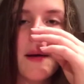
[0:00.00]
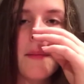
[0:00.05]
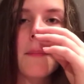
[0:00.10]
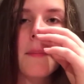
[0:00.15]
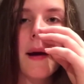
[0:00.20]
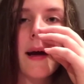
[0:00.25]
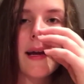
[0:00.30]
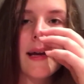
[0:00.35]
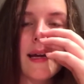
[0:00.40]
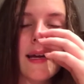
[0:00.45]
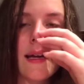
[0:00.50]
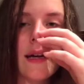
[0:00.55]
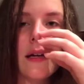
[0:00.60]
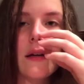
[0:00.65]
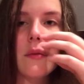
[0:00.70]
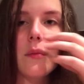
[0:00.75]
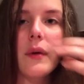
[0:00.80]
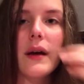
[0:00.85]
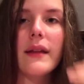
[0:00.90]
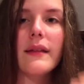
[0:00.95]
my
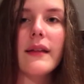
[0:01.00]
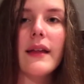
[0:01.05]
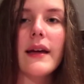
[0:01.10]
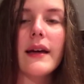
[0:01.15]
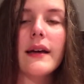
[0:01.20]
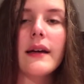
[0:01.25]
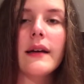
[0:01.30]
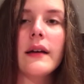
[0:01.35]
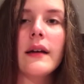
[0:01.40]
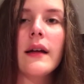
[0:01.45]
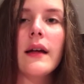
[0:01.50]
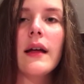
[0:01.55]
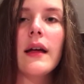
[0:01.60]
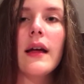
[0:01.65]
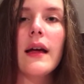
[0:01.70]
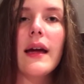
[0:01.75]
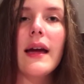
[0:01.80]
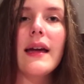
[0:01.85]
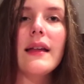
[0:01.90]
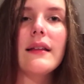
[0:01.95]
hand went like
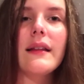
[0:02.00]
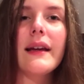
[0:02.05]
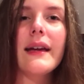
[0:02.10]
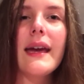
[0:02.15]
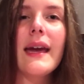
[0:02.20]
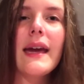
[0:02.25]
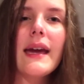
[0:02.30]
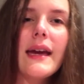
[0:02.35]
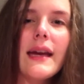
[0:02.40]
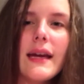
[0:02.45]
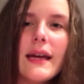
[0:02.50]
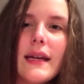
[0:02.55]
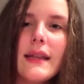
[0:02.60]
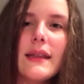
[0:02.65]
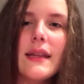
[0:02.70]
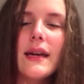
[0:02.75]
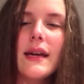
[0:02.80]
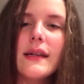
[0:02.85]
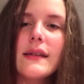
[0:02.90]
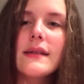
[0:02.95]
it like hit
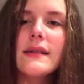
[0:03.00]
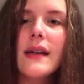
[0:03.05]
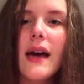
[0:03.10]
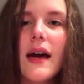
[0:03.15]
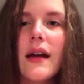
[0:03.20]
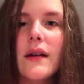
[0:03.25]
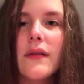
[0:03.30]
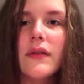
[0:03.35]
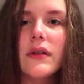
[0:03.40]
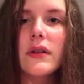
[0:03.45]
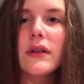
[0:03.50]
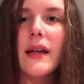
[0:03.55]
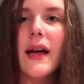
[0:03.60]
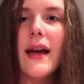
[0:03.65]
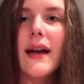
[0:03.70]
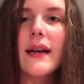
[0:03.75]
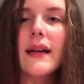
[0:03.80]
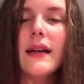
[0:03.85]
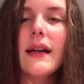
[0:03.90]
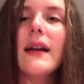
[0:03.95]
the inside of her
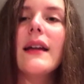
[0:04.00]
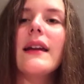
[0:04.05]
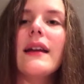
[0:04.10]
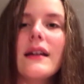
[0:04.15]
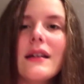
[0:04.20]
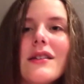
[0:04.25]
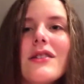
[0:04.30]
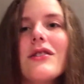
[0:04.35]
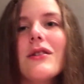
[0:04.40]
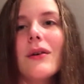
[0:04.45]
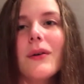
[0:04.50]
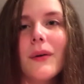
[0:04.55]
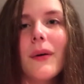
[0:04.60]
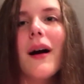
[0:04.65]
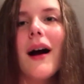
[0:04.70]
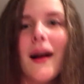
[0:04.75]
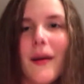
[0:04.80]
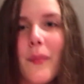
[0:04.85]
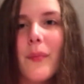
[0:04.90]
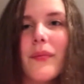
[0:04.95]
leg and it so
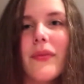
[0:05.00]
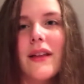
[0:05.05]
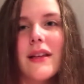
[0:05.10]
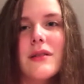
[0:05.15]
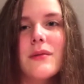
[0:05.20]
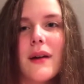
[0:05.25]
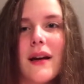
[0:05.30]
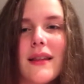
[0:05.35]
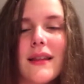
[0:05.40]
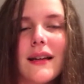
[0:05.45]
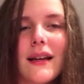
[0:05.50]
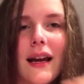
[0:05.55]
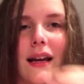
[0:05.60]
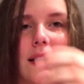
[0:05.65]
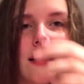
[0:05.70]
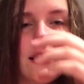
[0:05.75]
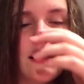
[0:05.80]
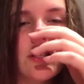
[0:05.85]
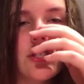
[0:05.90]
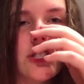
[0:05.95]
um that's why I think I
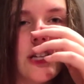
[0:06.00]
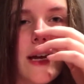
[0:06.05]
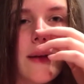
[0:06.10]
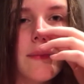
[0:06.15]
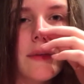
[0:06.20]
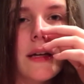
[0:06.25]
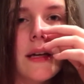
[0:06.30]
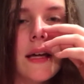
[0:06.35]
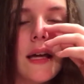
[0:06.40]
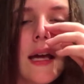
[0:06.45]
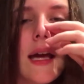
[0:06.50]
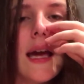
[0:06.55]
like jammed it